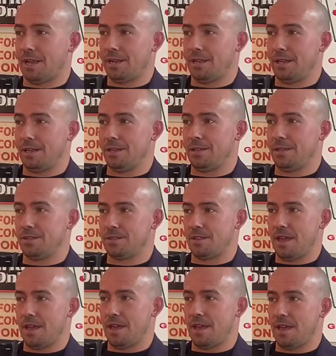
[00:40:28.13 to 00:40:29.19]
ideas
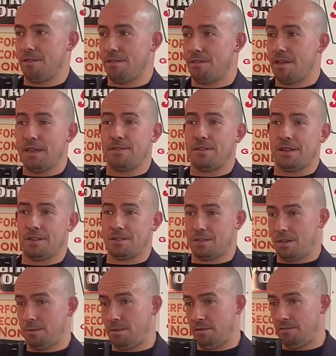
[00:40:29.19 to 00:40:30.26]
that they think is going
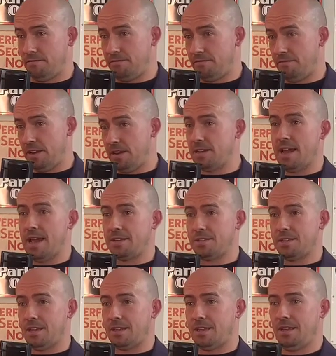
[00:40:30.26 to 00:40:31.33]
to be
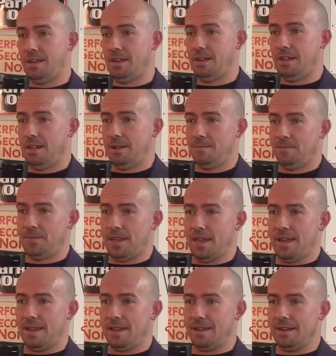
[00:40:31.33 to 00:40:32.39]
fantastic,
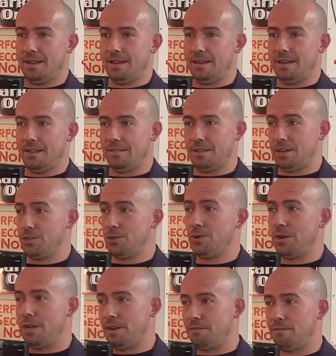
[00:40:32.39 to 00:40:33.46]
and they do
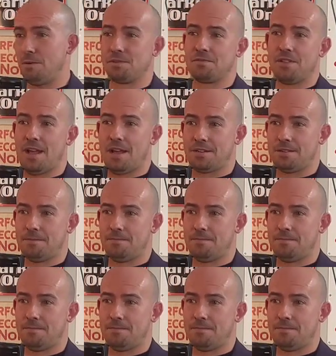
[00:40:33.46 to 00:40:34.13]
it and it falls flat.